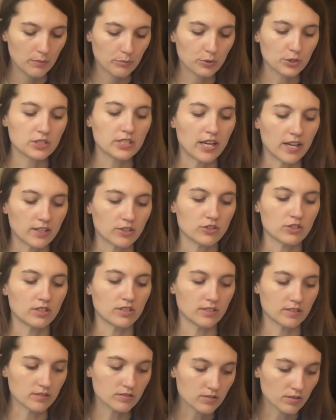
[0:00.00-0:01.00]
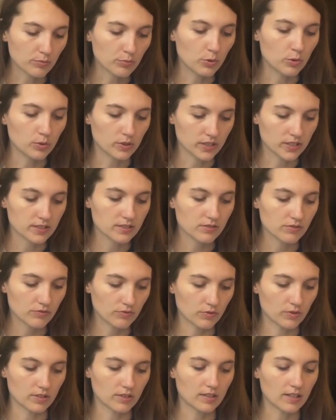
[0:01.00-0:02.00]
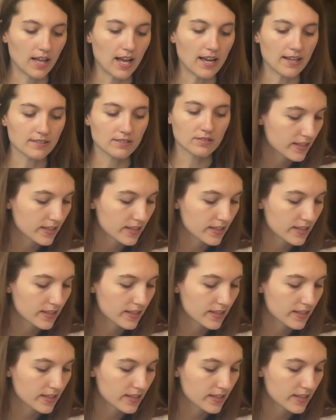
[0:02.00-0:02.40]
protection and support for glass.